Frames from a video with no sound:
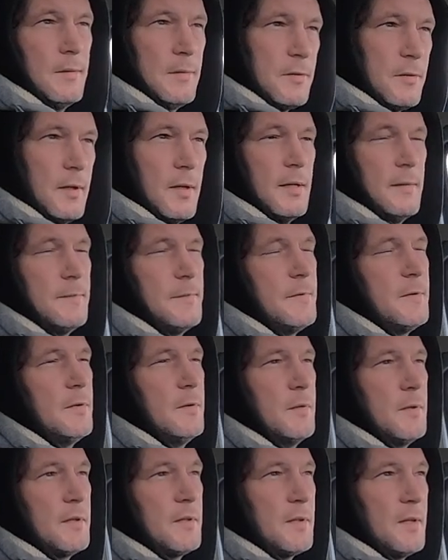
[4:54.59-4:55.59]
drive
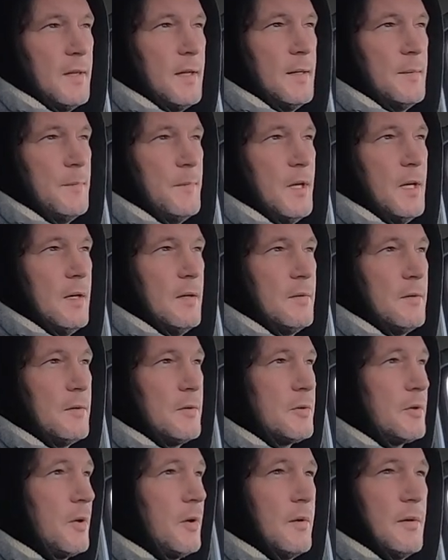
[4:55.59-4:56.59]
to and climb down,
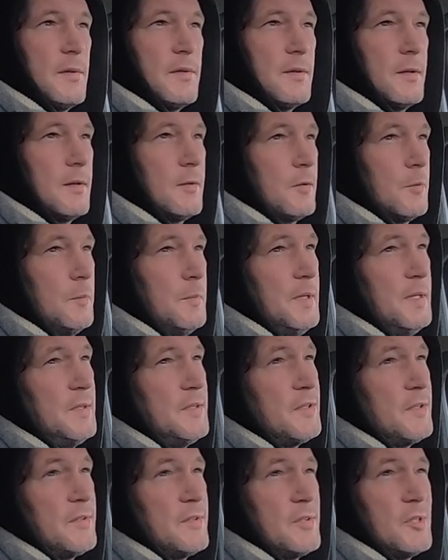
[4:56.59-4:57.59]
there's all these little
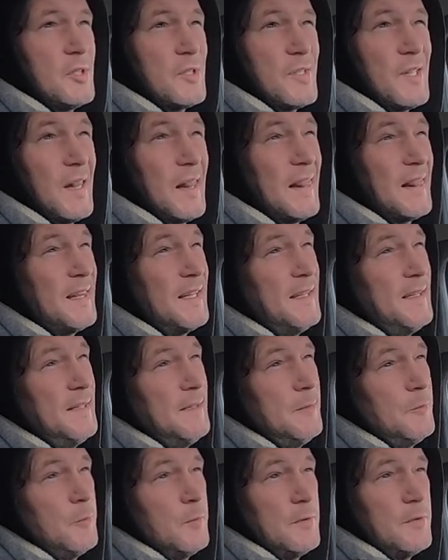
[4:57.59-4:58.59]
beaches just
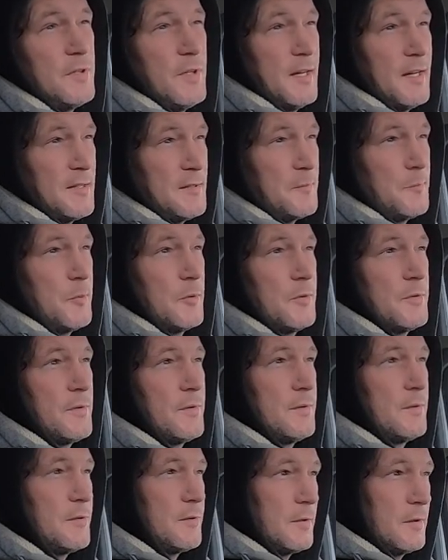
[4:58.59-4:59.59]
laden with jaspers
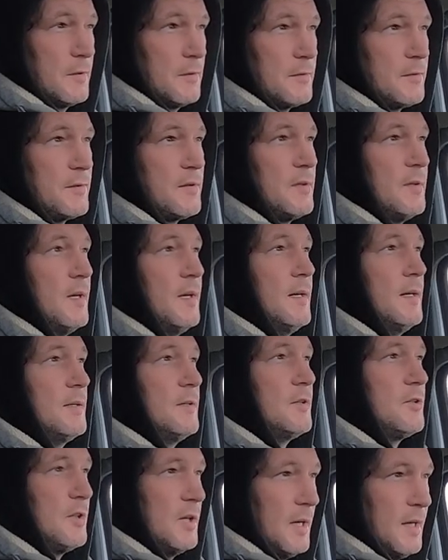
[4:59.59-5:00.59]
and cherts
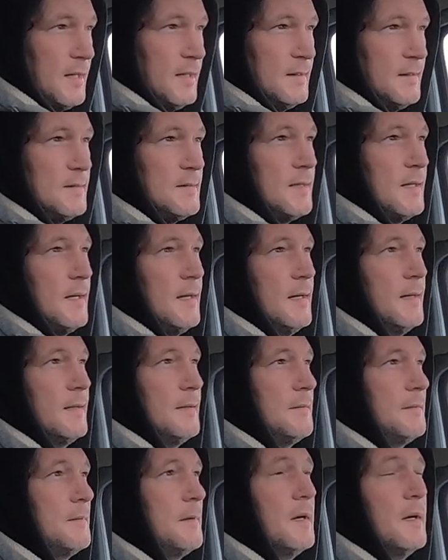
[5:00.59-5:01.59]
and jades
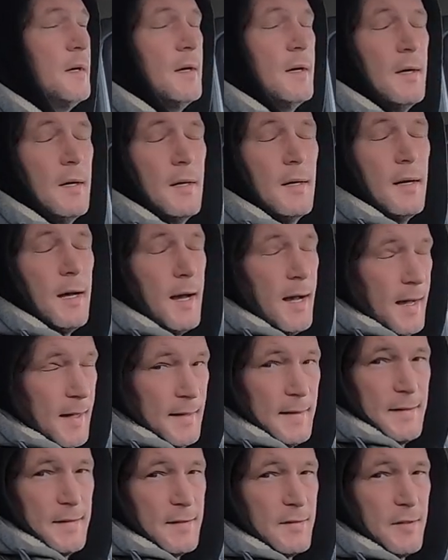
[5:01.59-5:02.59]
and
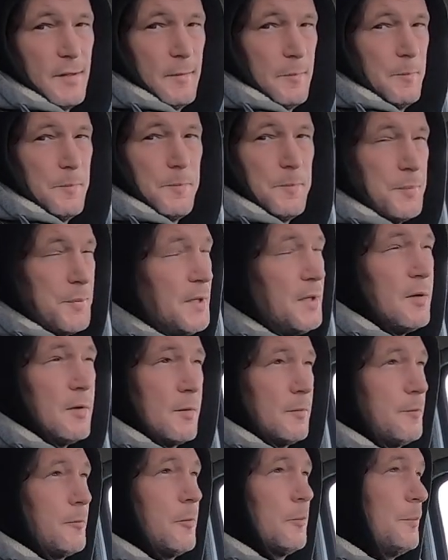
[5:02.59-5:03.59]
agates and
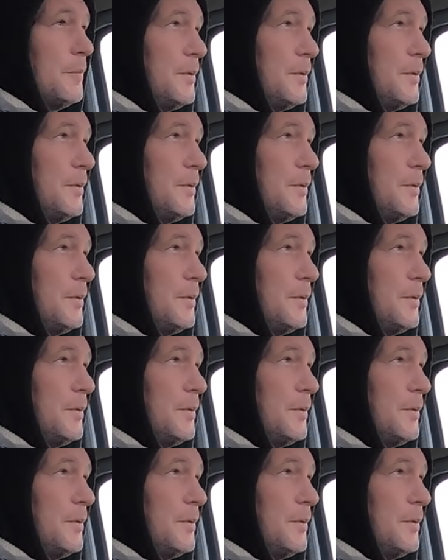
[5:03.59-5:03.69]
beautiful,